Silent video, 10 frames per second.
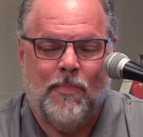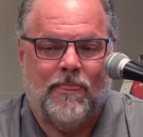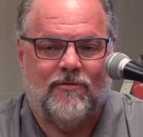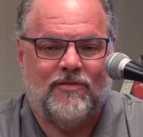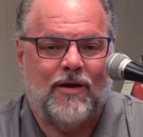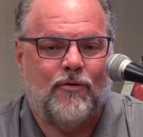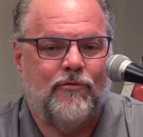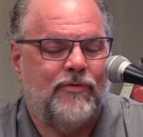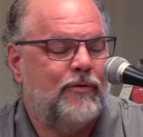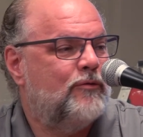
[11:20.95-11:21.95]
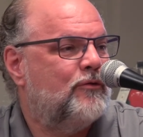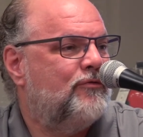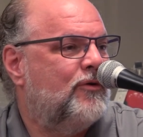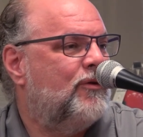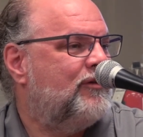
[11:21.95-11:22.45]
The soccer fields are
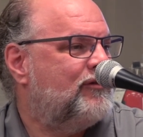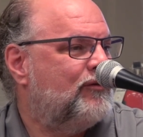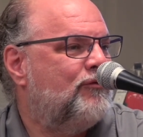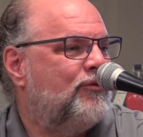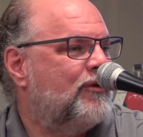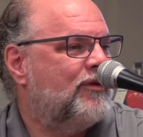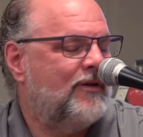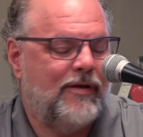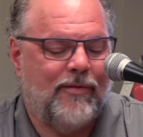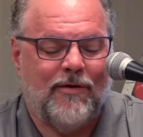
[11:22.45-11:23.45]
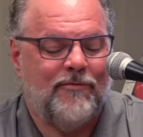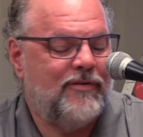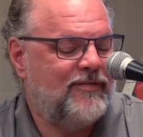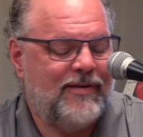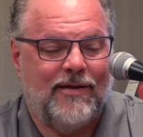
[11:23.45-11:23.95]
full and so forth, and I love to
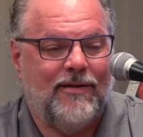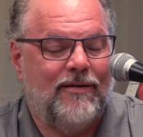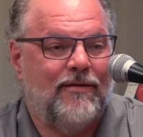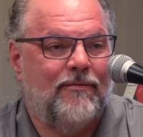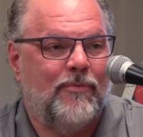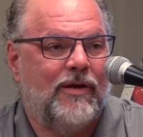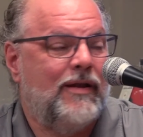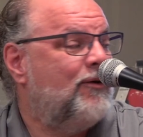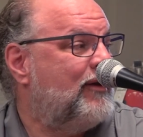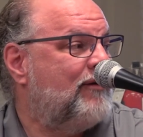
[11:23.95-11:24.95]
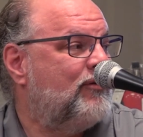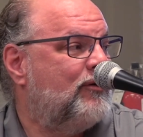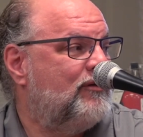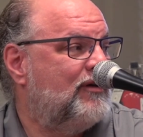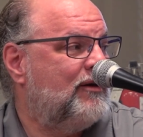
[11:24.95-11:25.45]
see it. Get out and have a
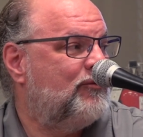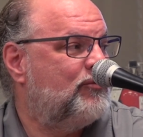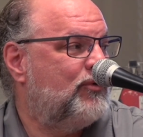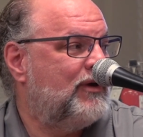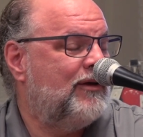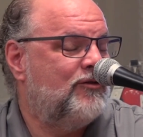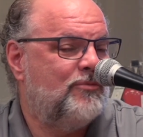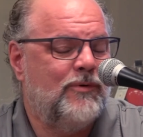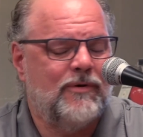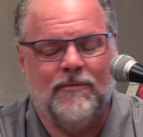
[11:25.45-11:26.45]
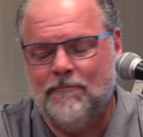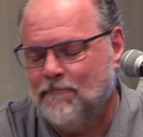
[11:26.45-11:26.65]
good time. Spring has sprung.